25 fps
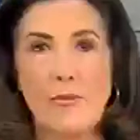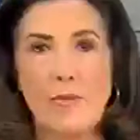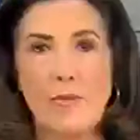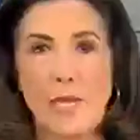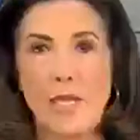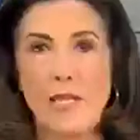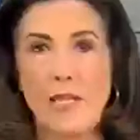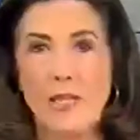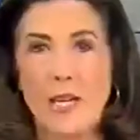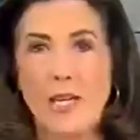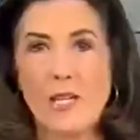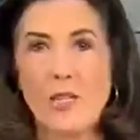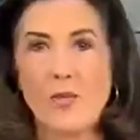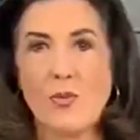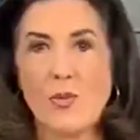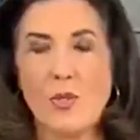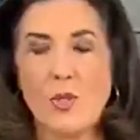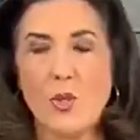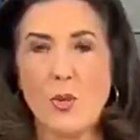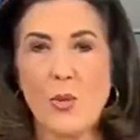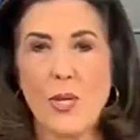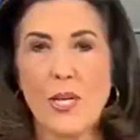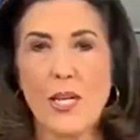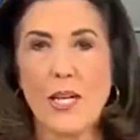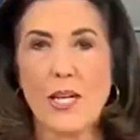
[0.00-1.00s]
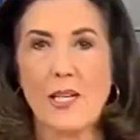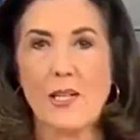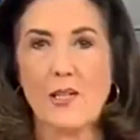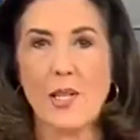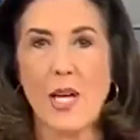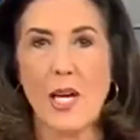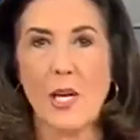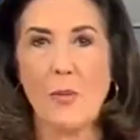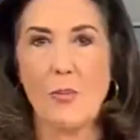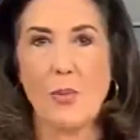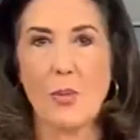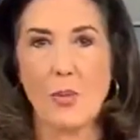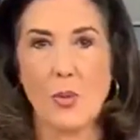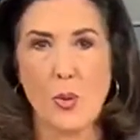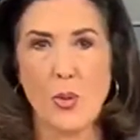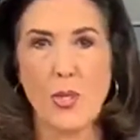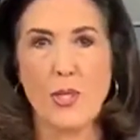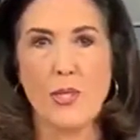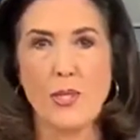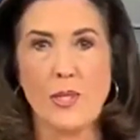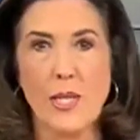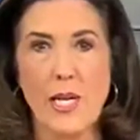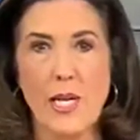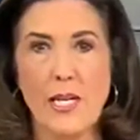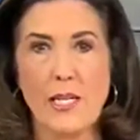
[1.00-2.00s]
And thanks for joining us. I'm
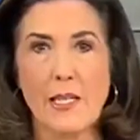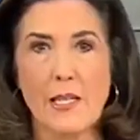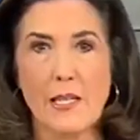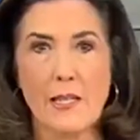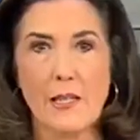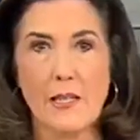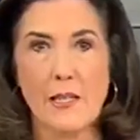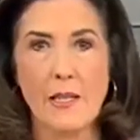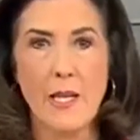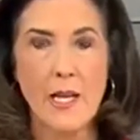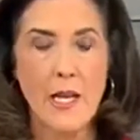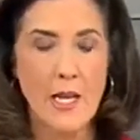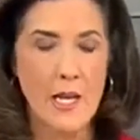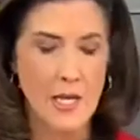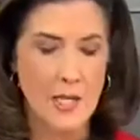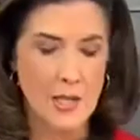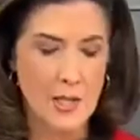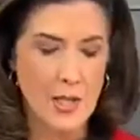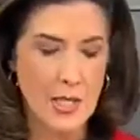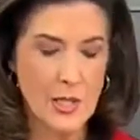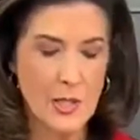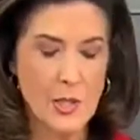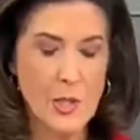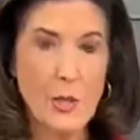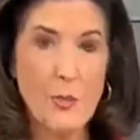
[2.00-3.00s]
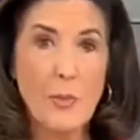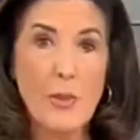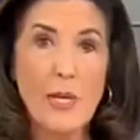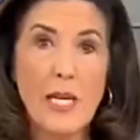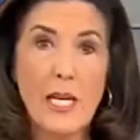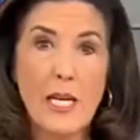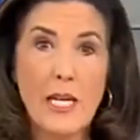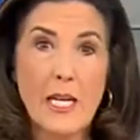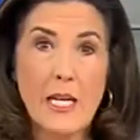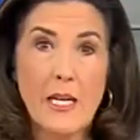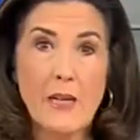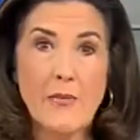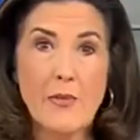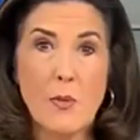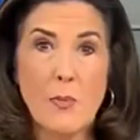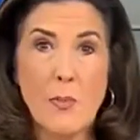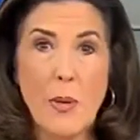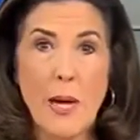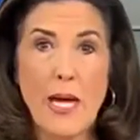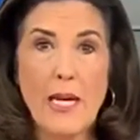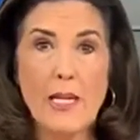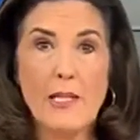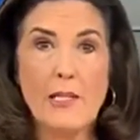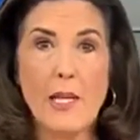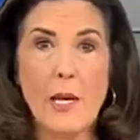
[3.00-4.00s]
Patrice Dayton. Since the beginning of the
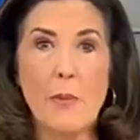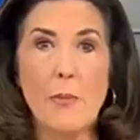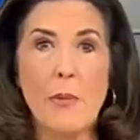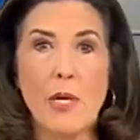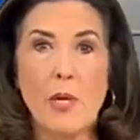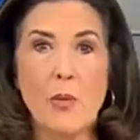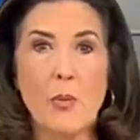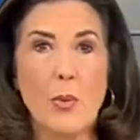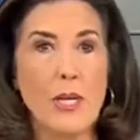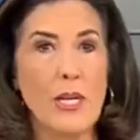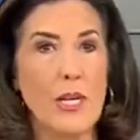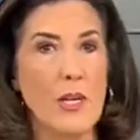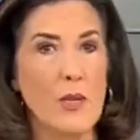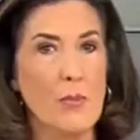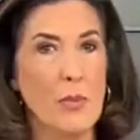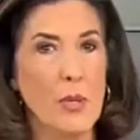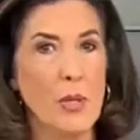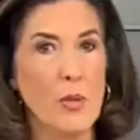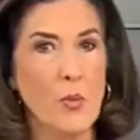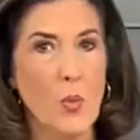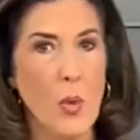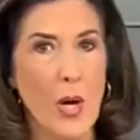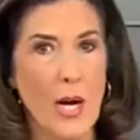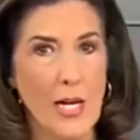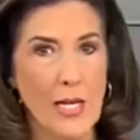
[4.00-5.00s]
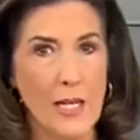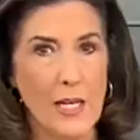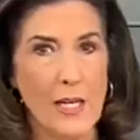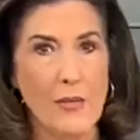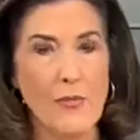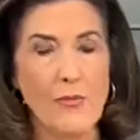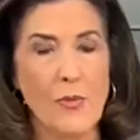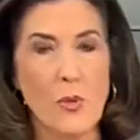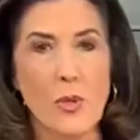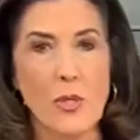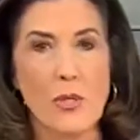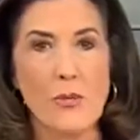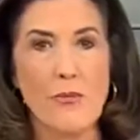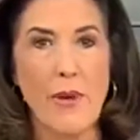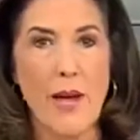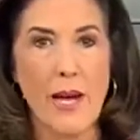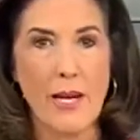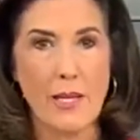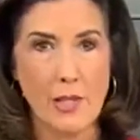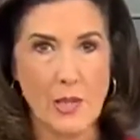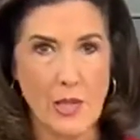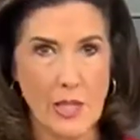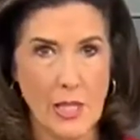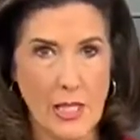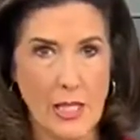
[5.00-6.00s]
pandemic, we have been waiting for a
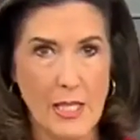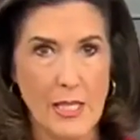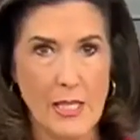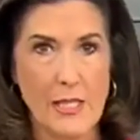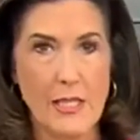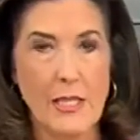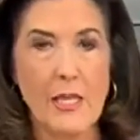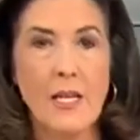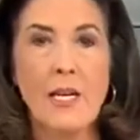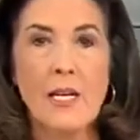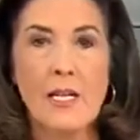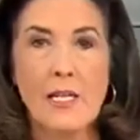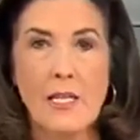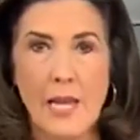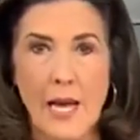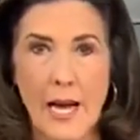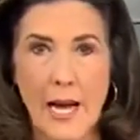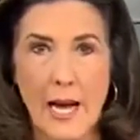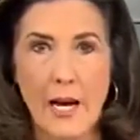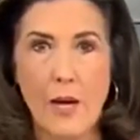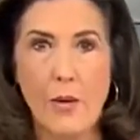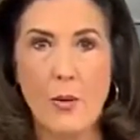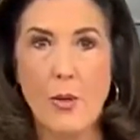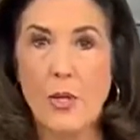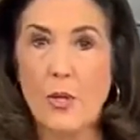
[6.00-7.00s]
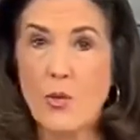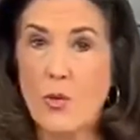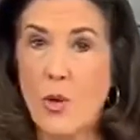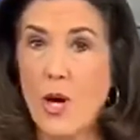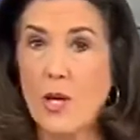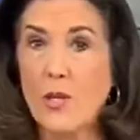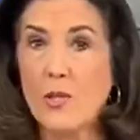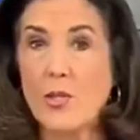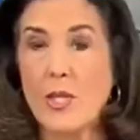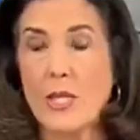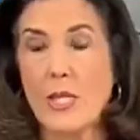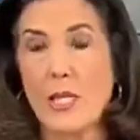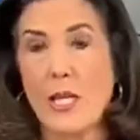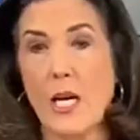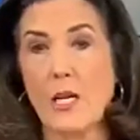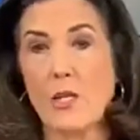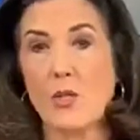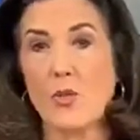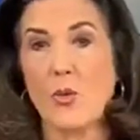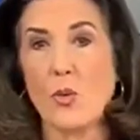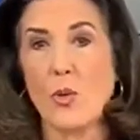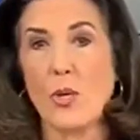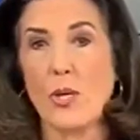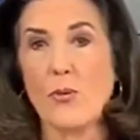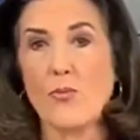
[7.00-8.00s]
vaccine. Now, across the
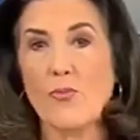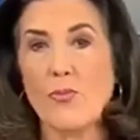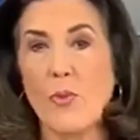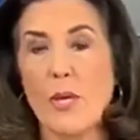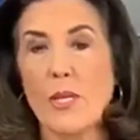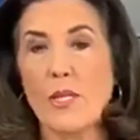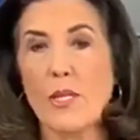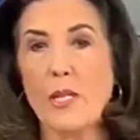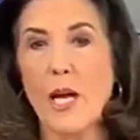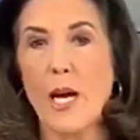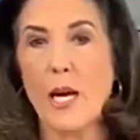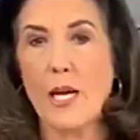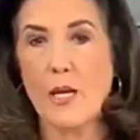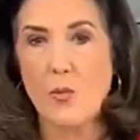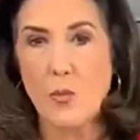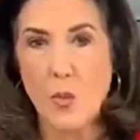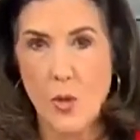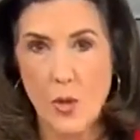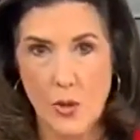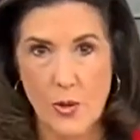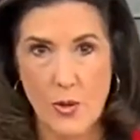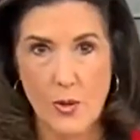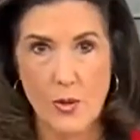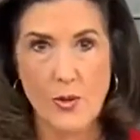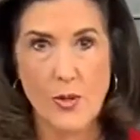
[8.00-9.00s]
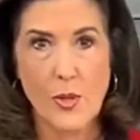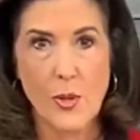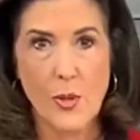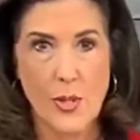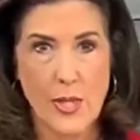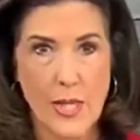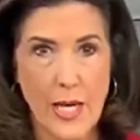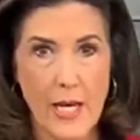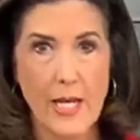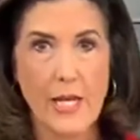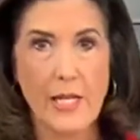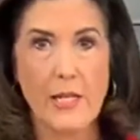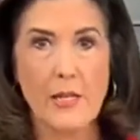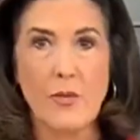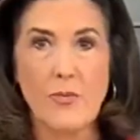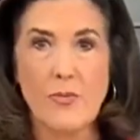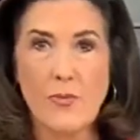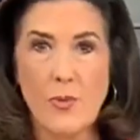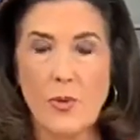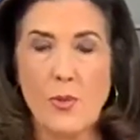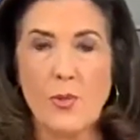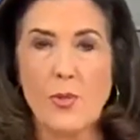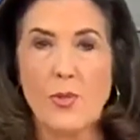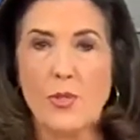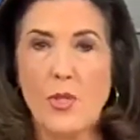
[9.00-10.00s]
country, frontline workers are getting the
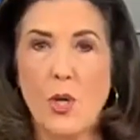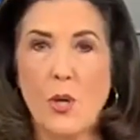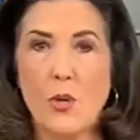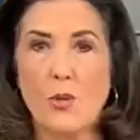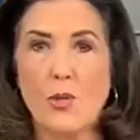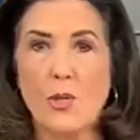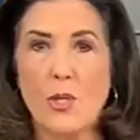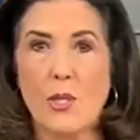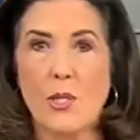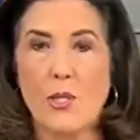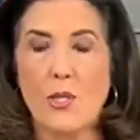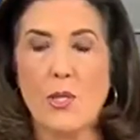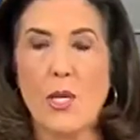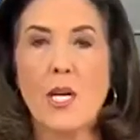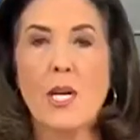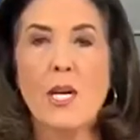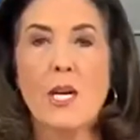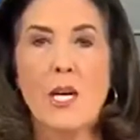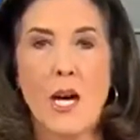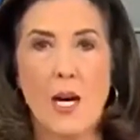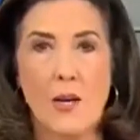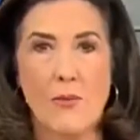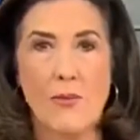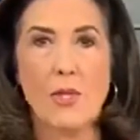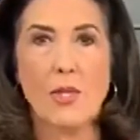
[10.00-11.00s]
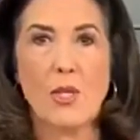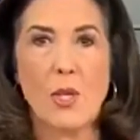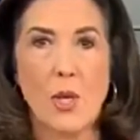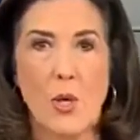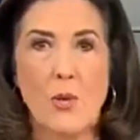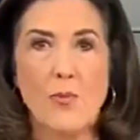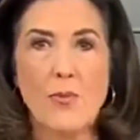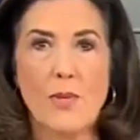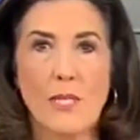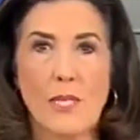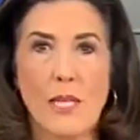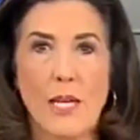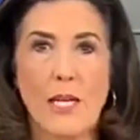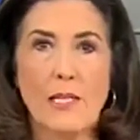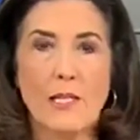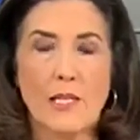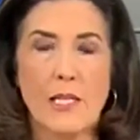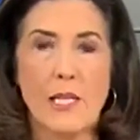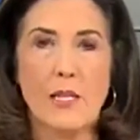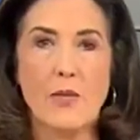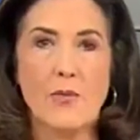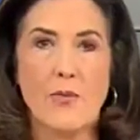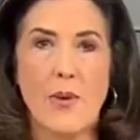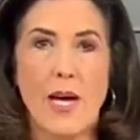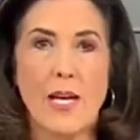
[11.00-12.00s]
first doses of the
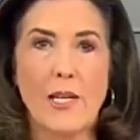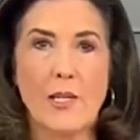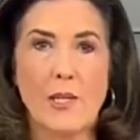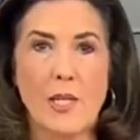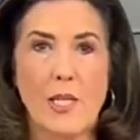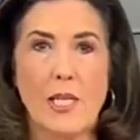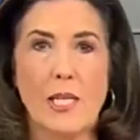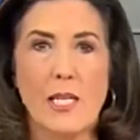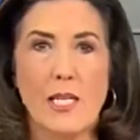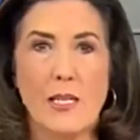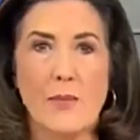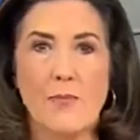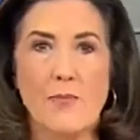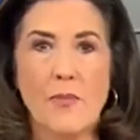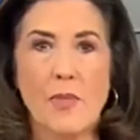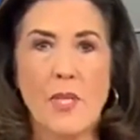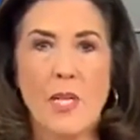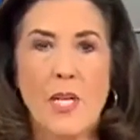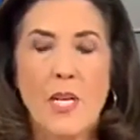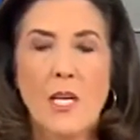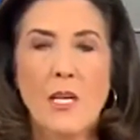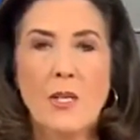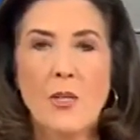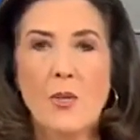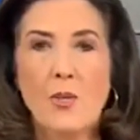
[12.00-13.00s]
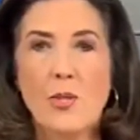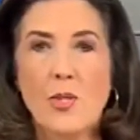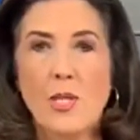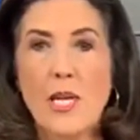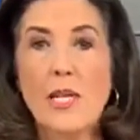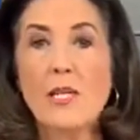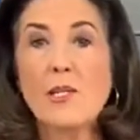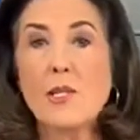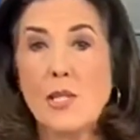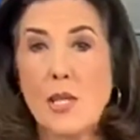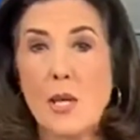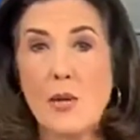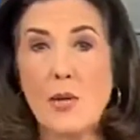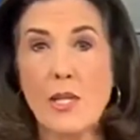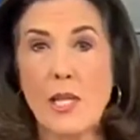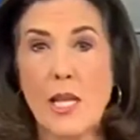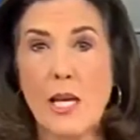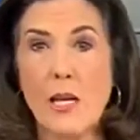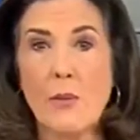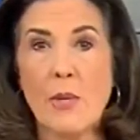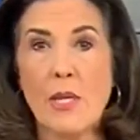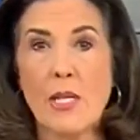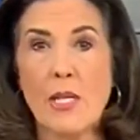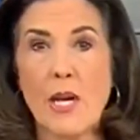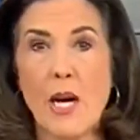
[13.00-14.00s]
COVID-19 vaccine. News 10 Sarah
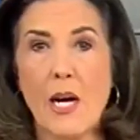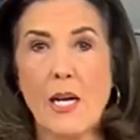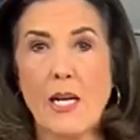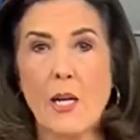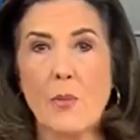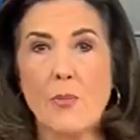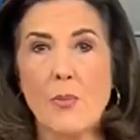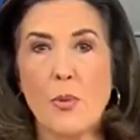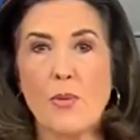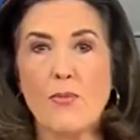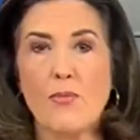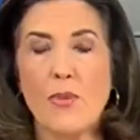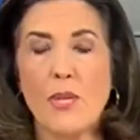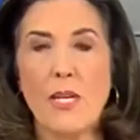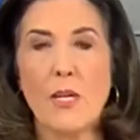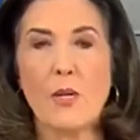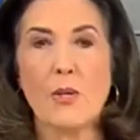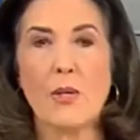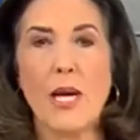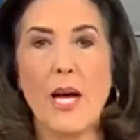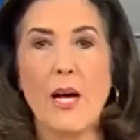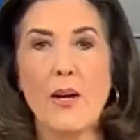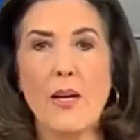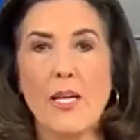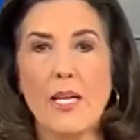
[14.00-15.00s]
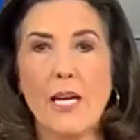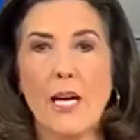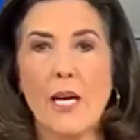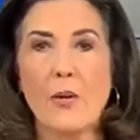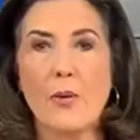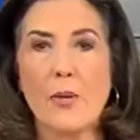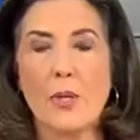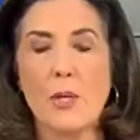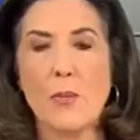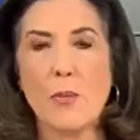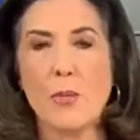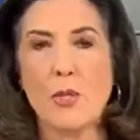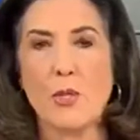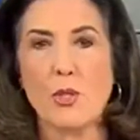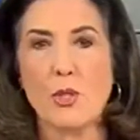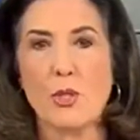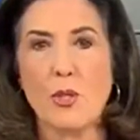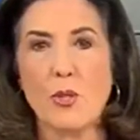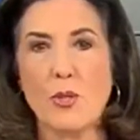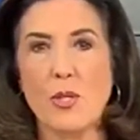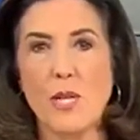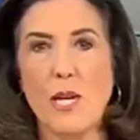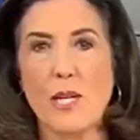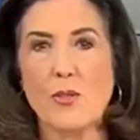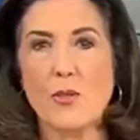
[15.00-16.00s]
Lehman caught up with Vigo County Health Commissioner
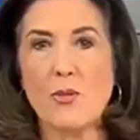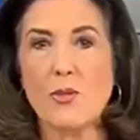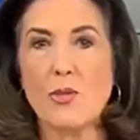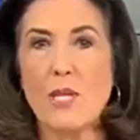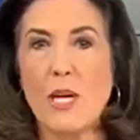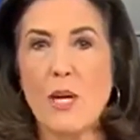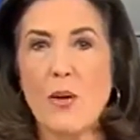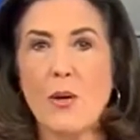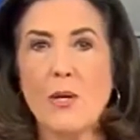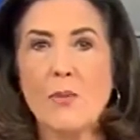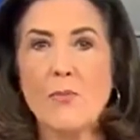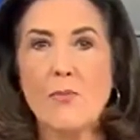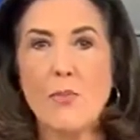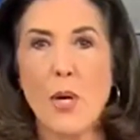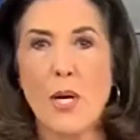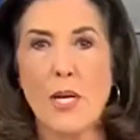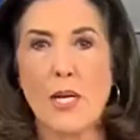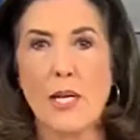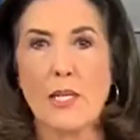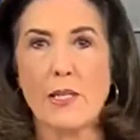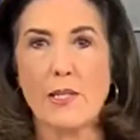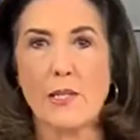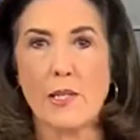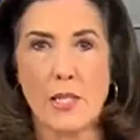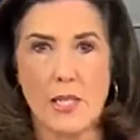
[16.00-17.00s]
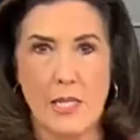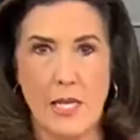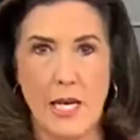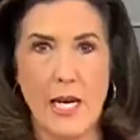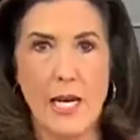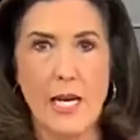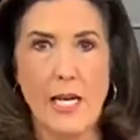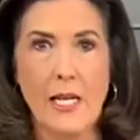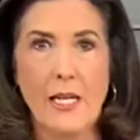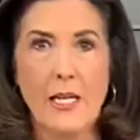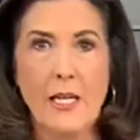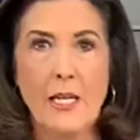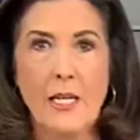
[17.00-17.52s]
Dr. Darren Brucken today.